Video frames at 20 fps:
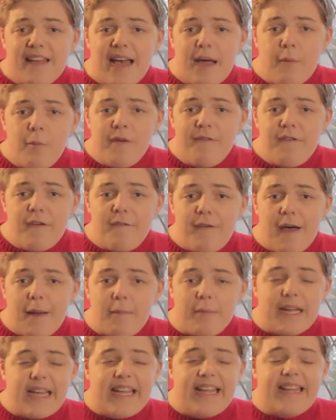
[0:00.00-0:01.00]
time with the
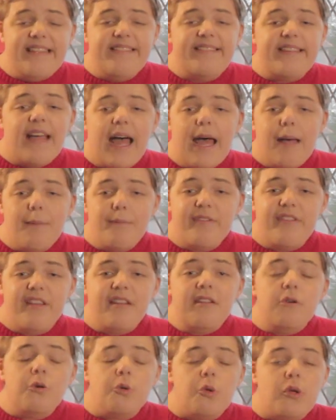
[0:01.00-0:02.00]
family is
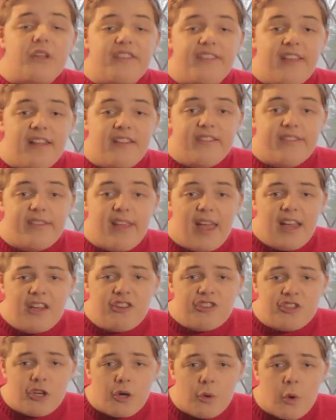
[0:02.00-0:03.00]
absolutely
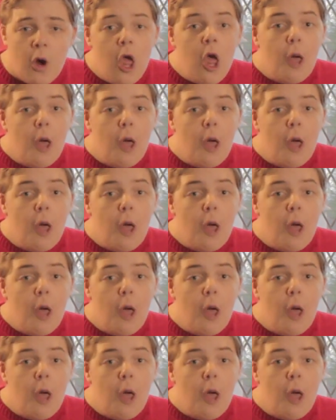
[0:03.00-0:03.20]
sensational,